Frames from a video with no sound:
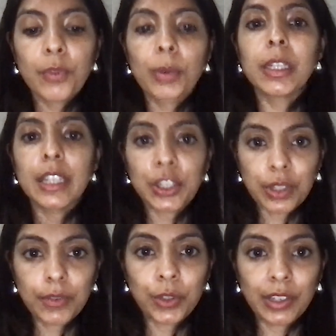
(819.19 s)

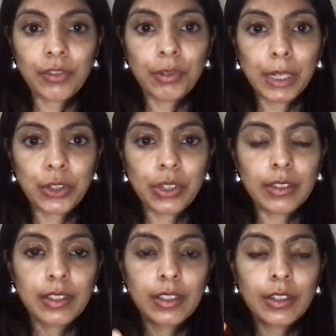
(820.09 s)
formulation of transformation
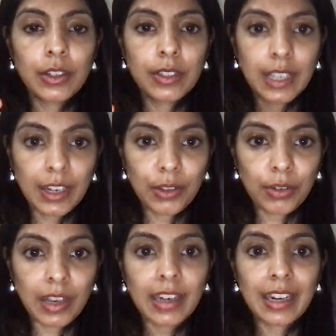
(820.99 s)
is sitting
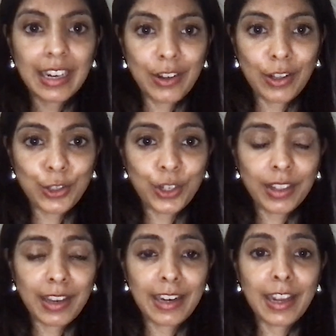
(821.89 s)
through that,
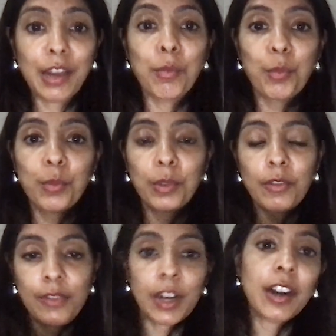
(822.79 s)
acknowledging that, and
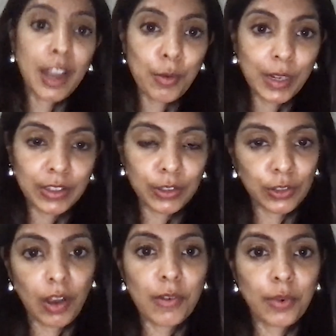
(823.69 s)
figuring out ways to
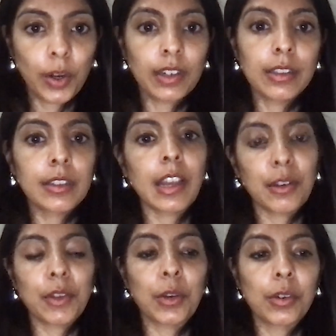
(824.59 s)
solve for it
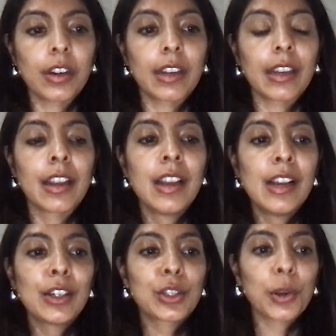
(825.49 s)
instead of ignoring it.
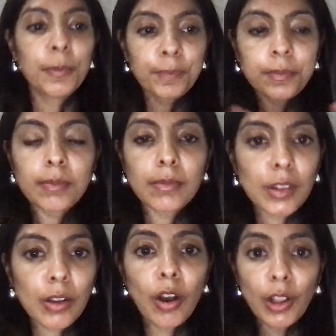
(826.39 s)
So
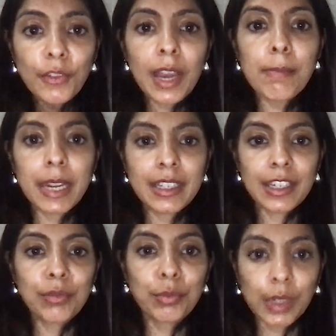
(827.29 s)
all of that baked
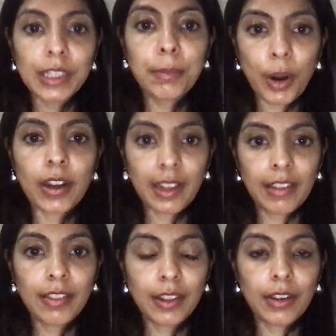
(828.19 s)
in really brought
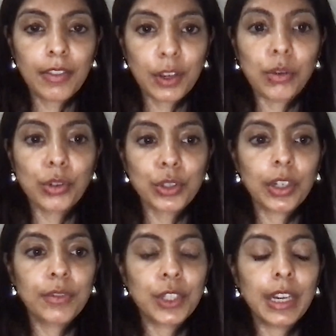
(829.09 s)
in the
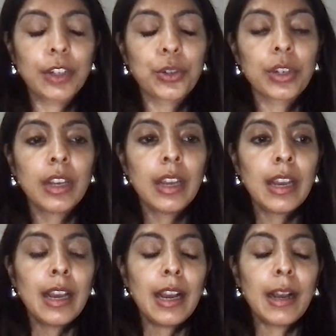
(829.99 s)
culture of change.
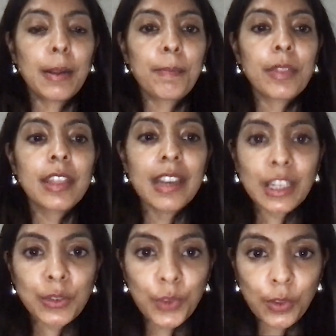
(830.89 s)
The
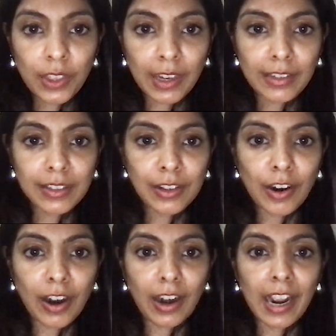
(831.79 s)
next few things
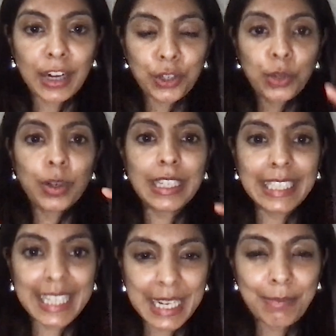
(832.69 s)
are actually
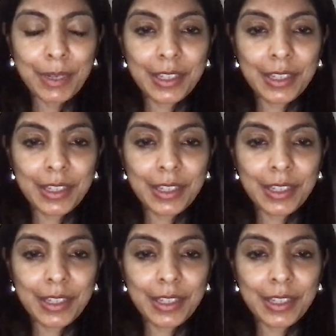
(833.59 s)
going deep